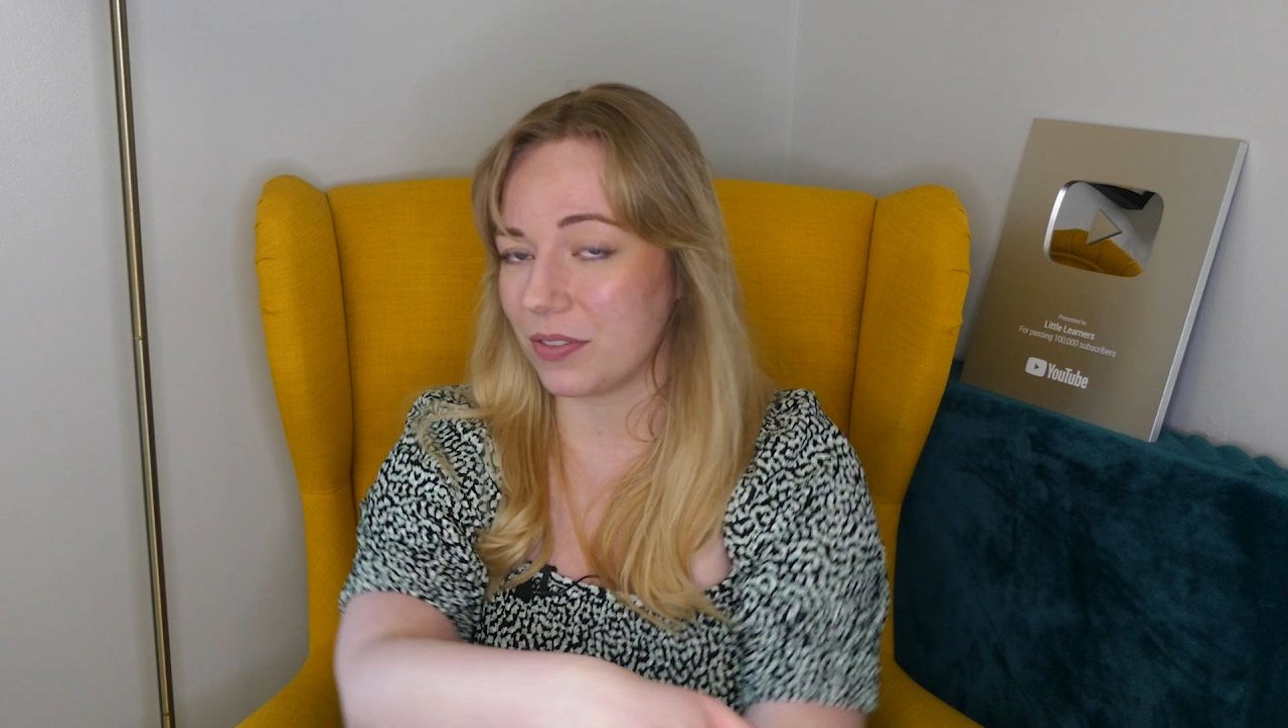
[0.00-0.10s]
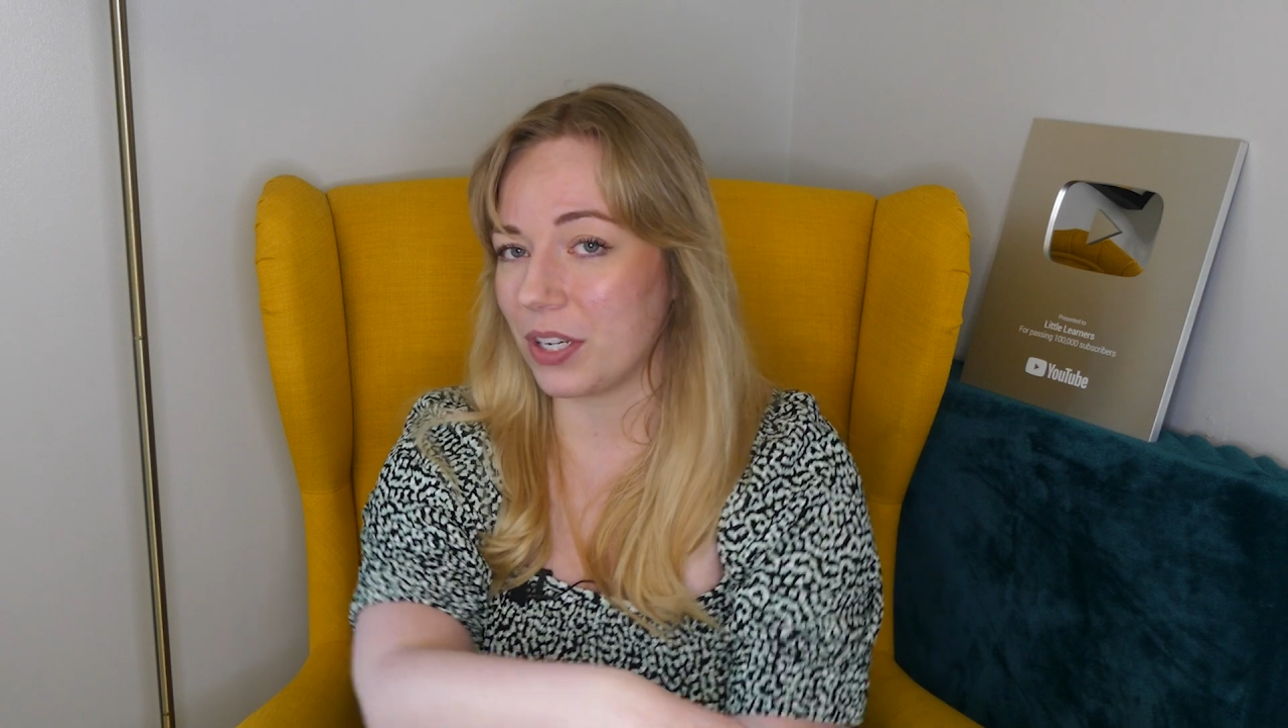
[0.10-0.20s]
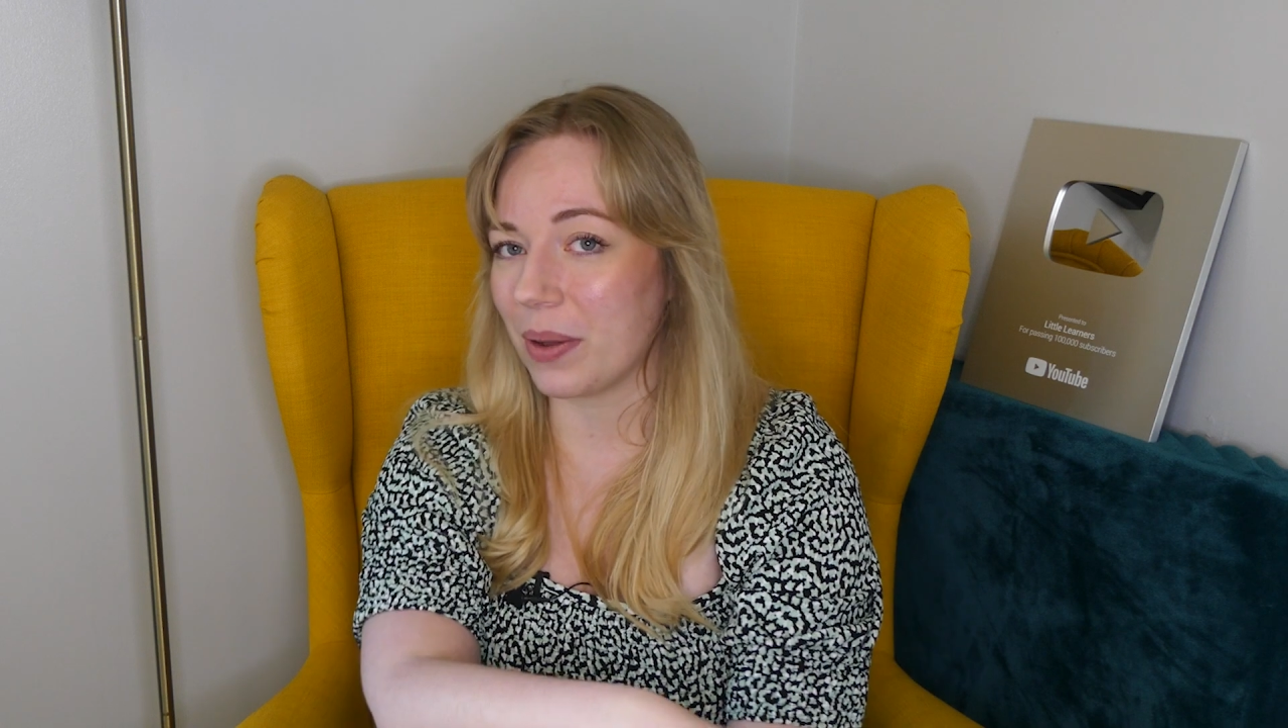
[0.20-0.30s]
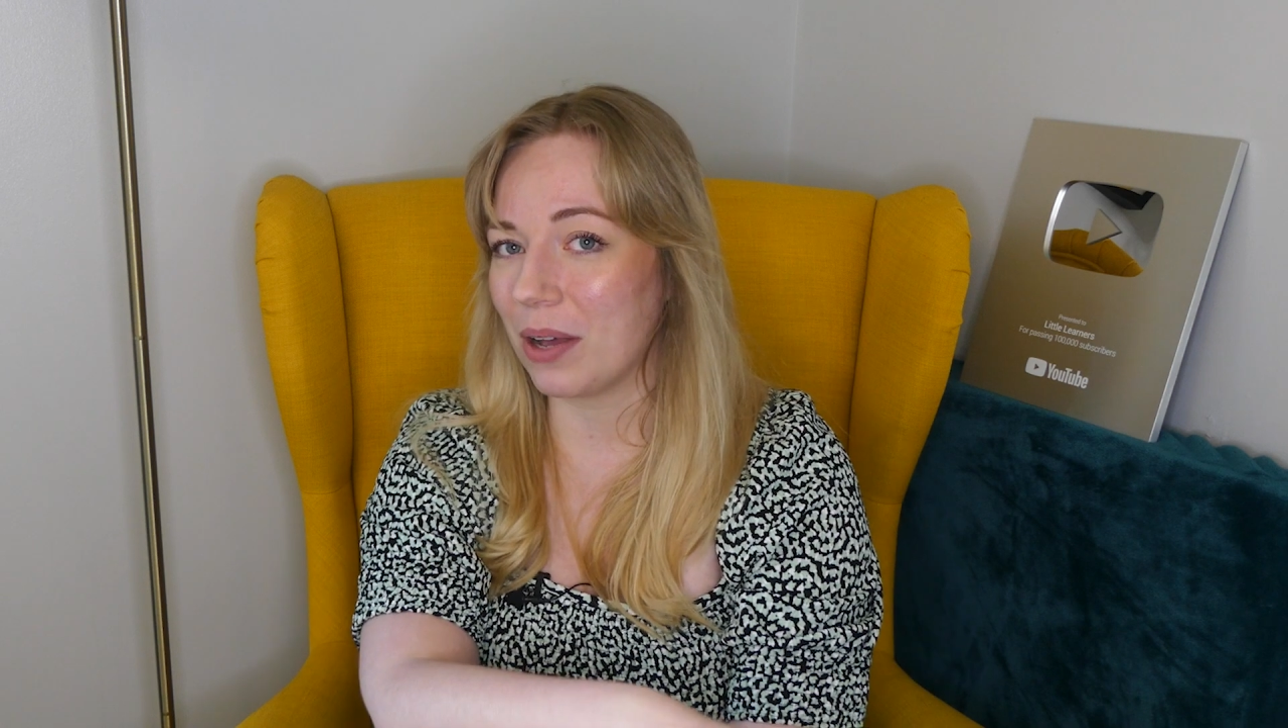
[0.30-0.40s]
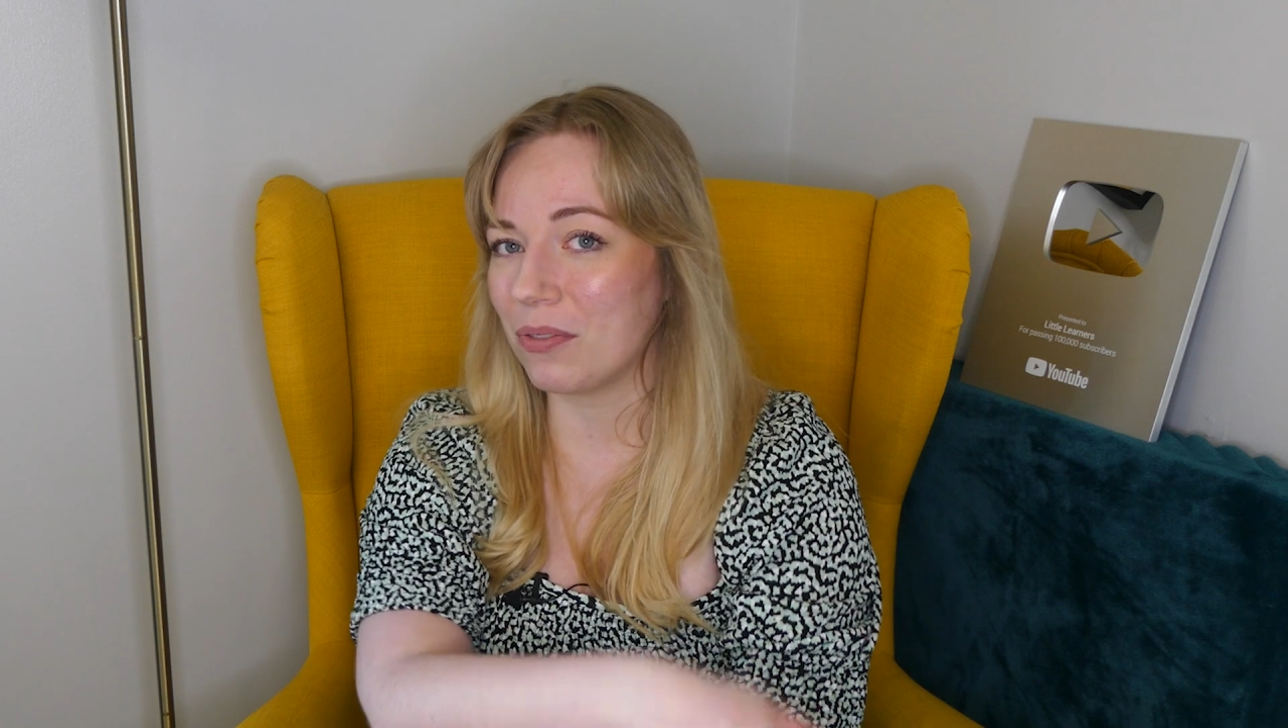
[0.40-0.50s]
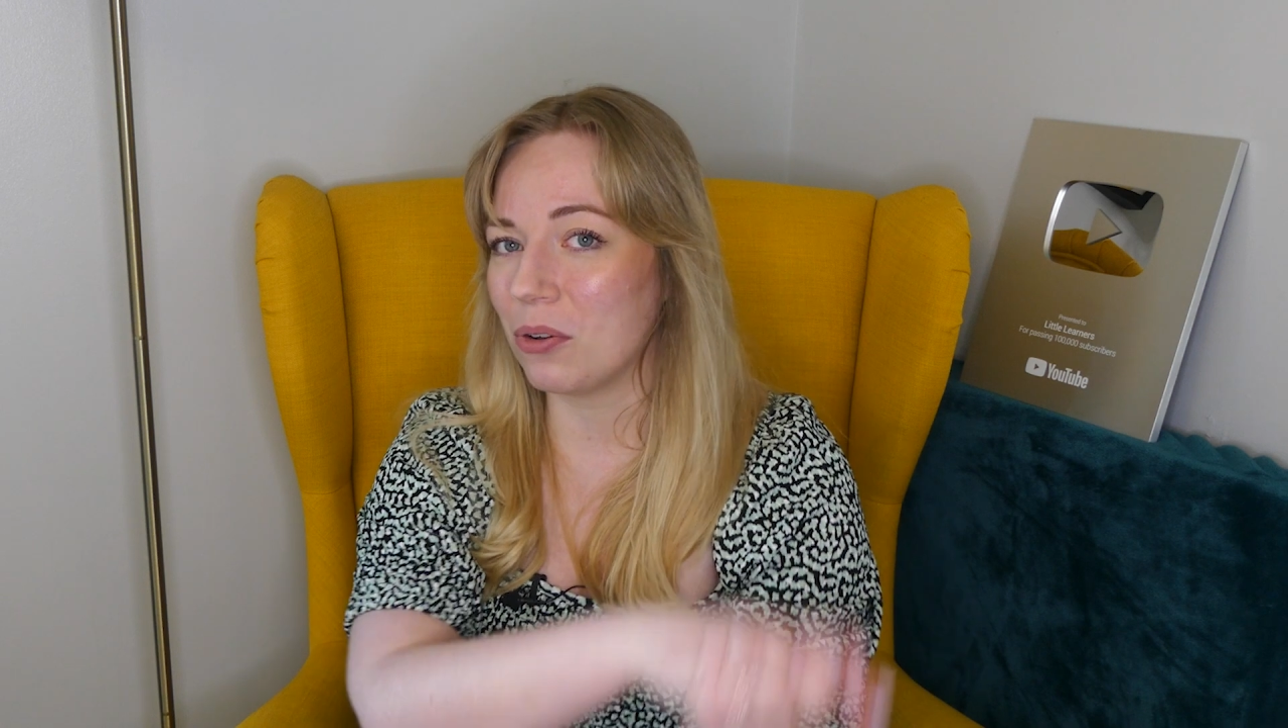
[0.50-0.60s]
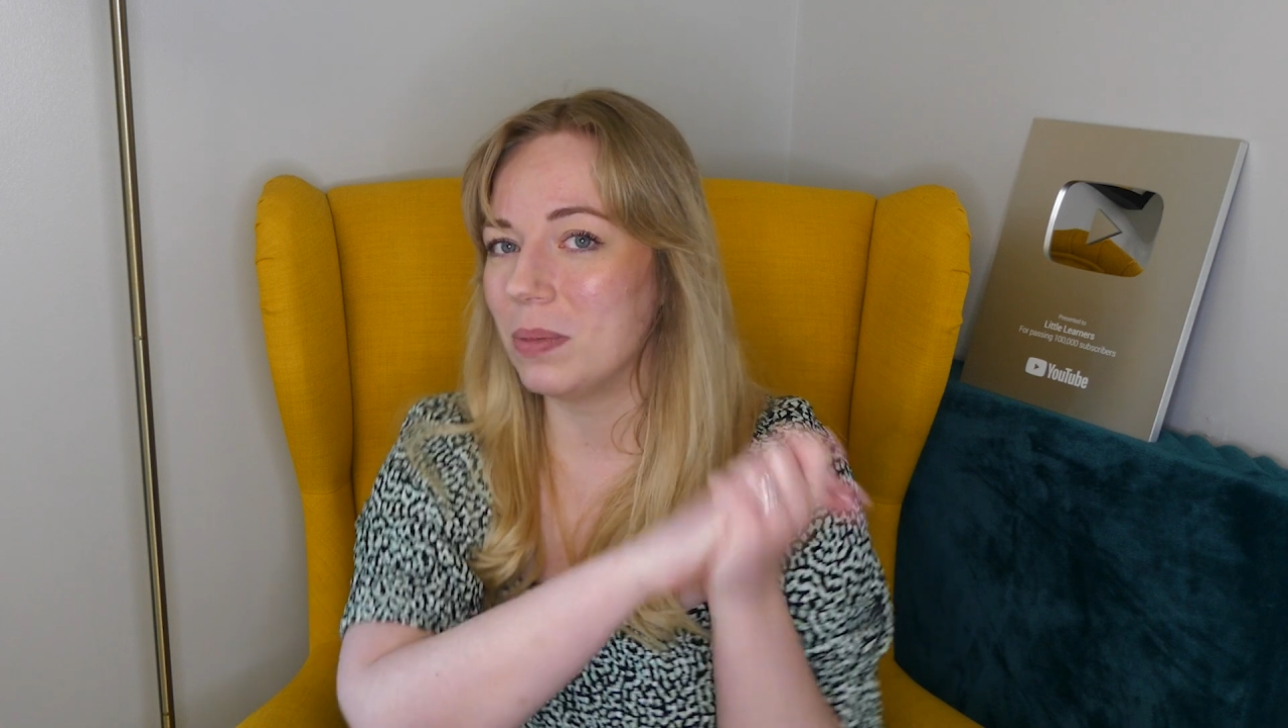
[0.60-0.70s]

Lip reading: video helpful,